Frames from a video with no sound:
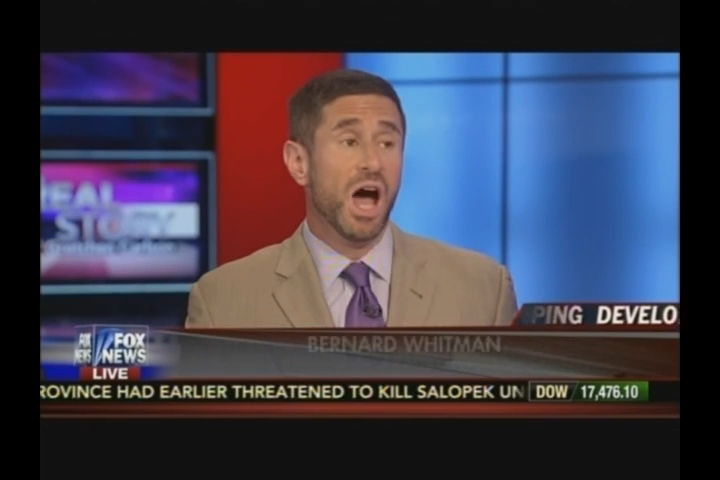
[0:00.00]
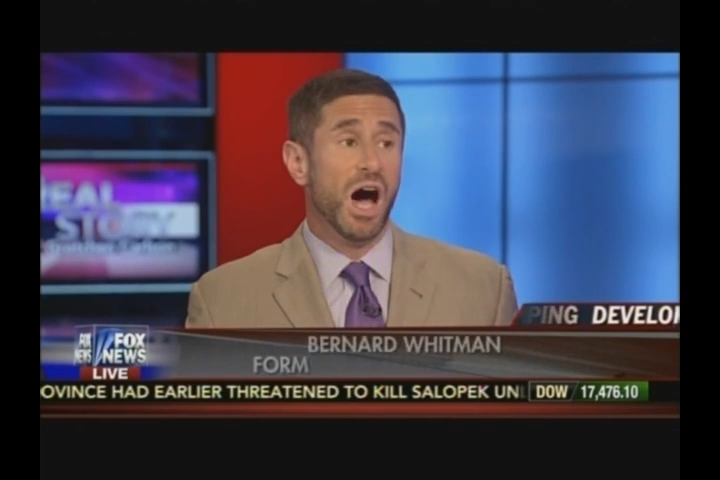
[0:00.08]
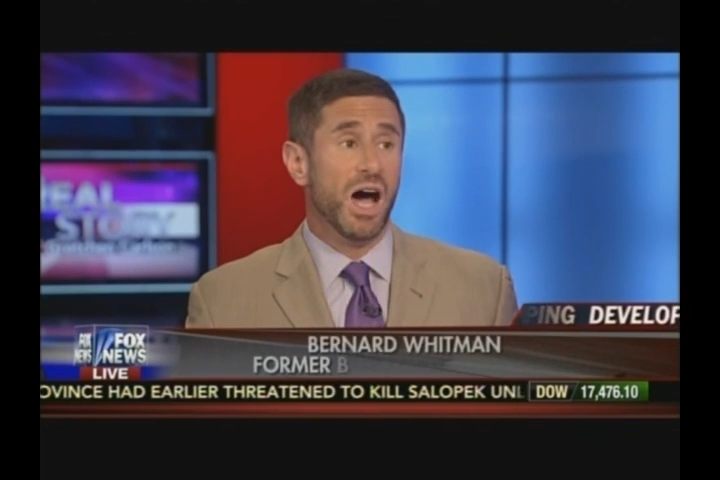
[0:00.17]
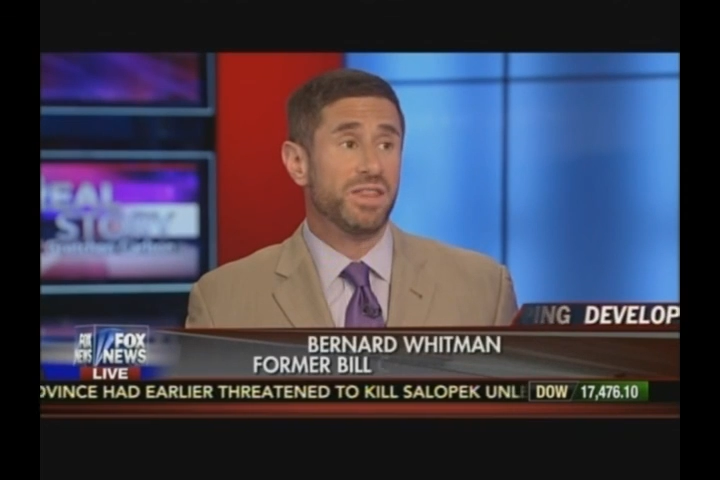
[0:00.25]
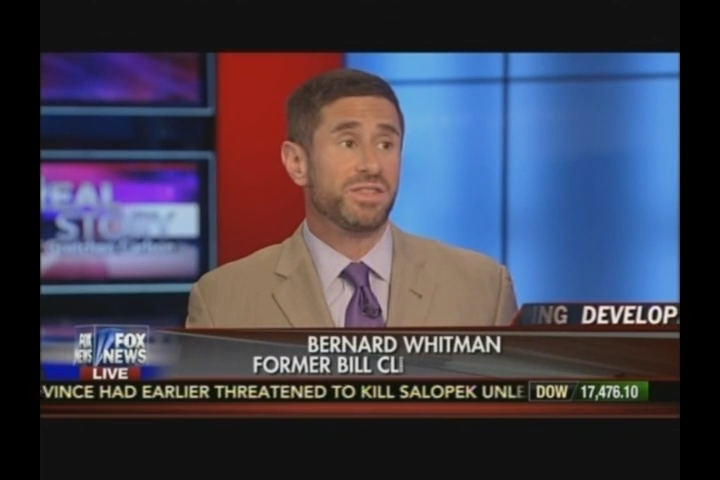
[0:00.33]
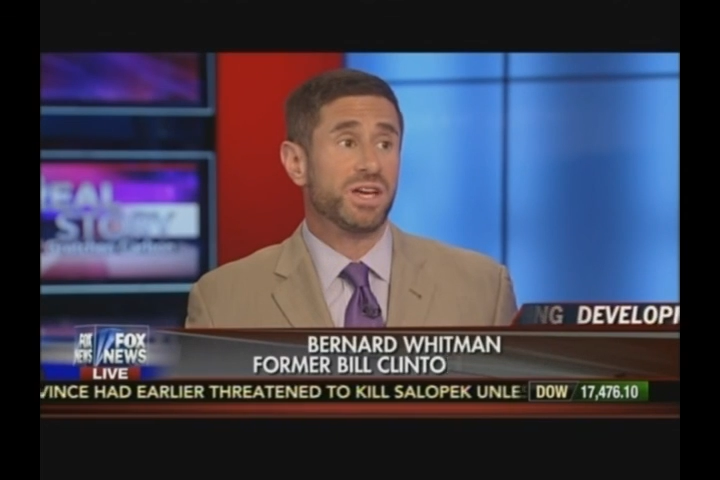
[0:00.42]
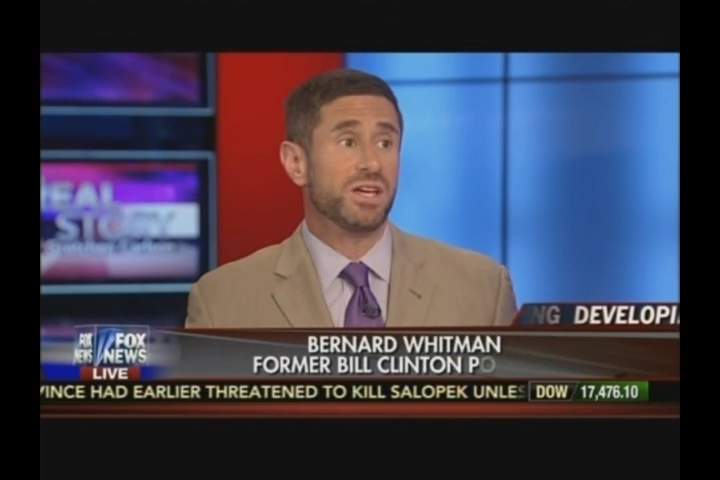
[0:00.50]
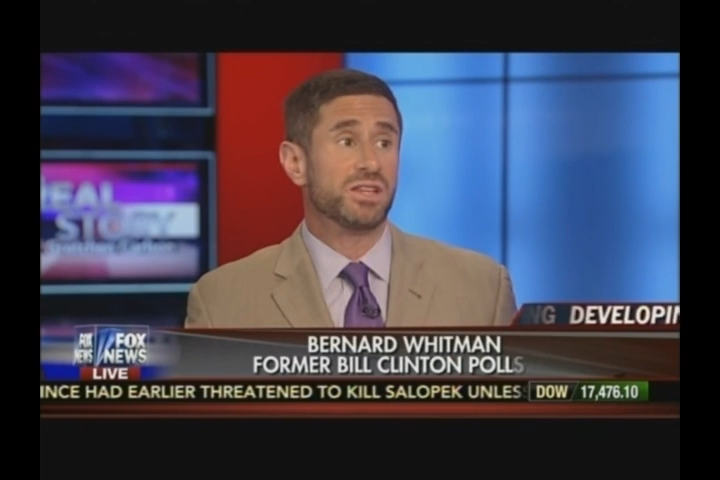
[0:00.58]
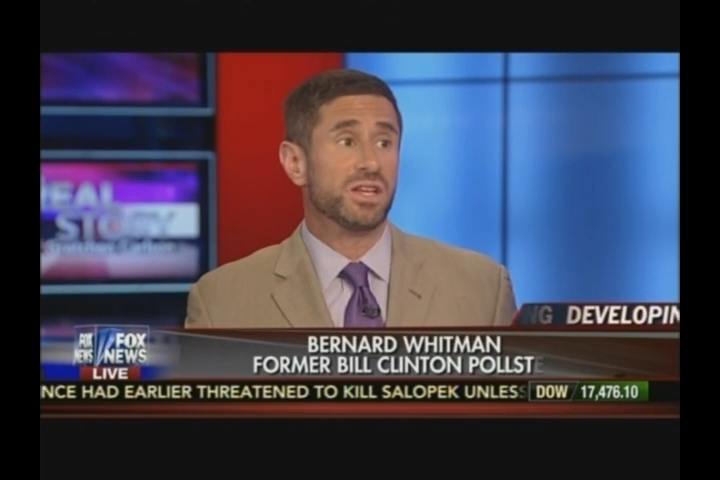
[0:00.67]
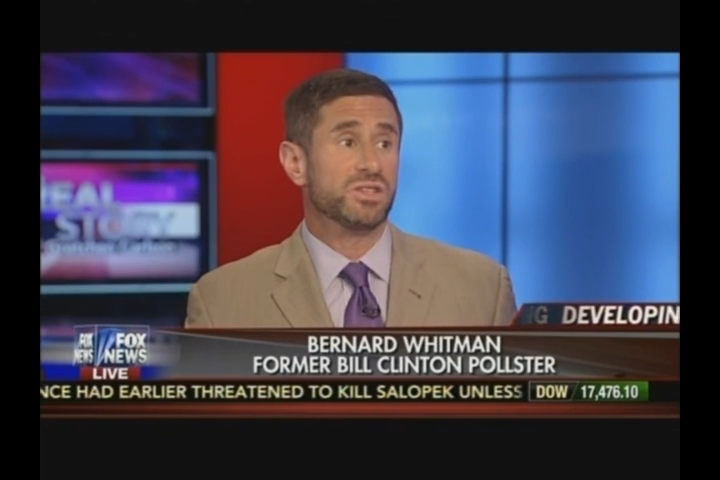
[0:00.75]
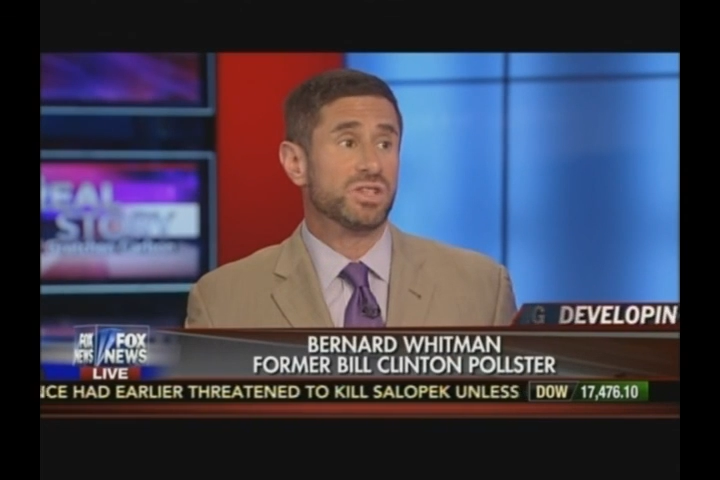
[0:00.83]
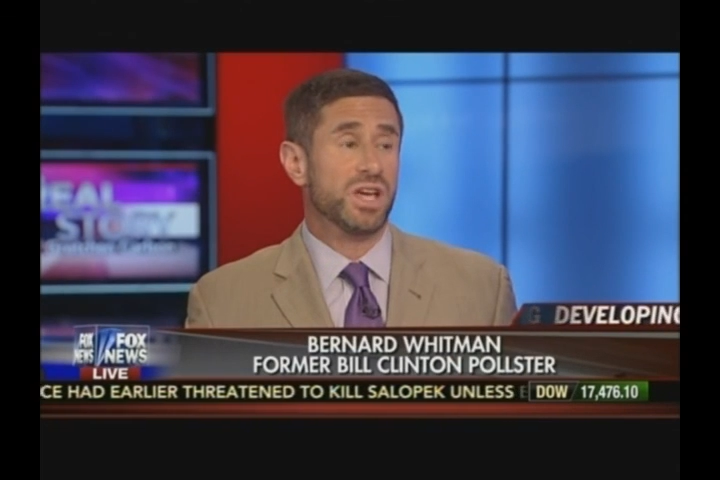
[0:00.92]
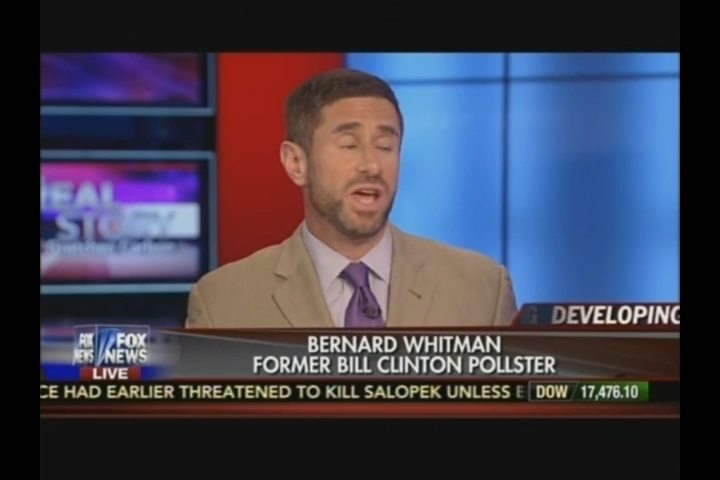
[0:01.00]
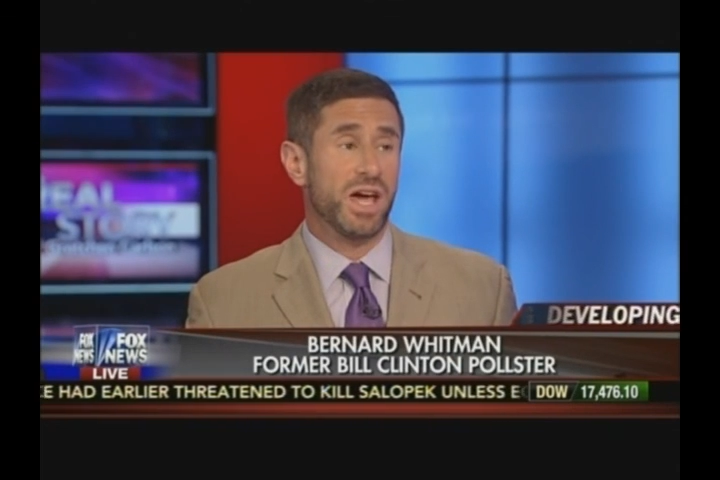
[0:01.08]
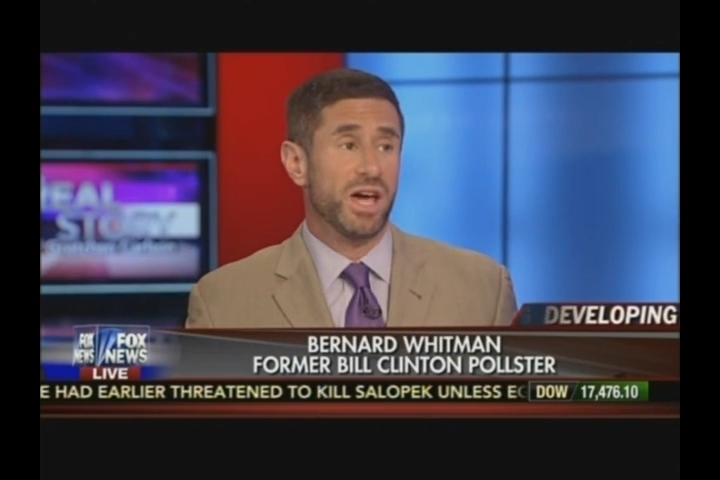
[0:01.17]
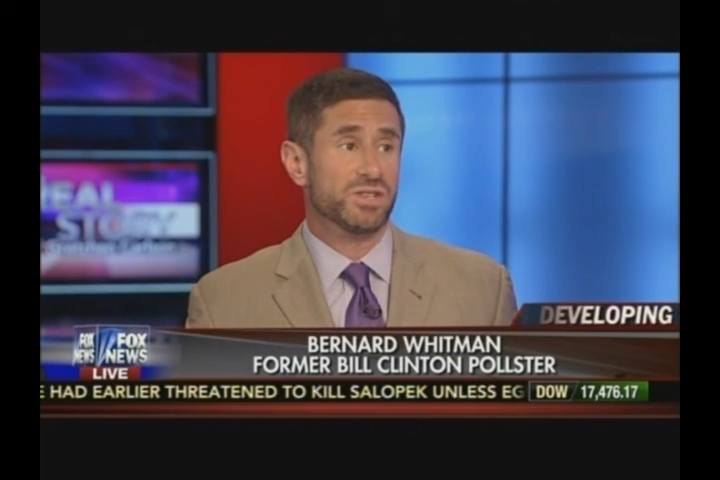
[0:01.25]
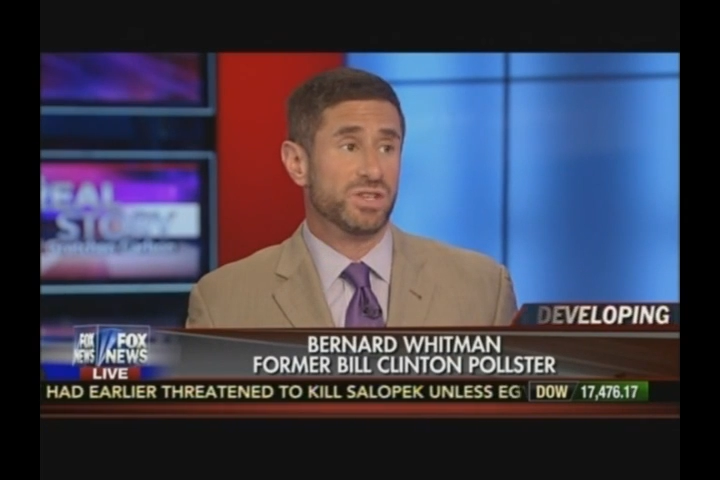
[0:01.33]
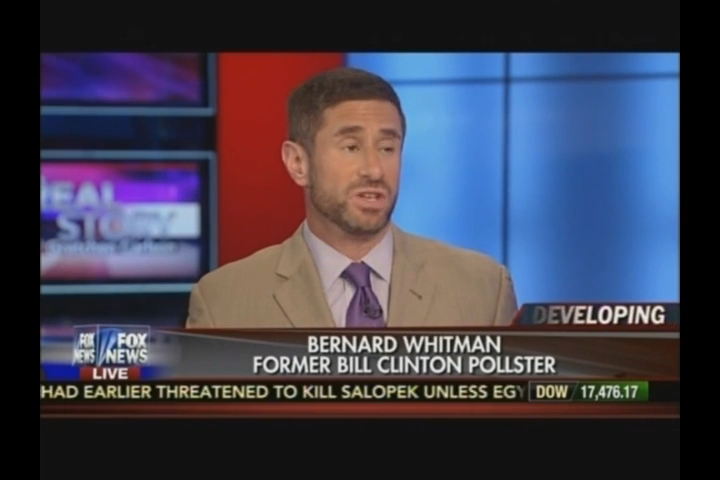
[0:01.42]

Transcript: I think that she has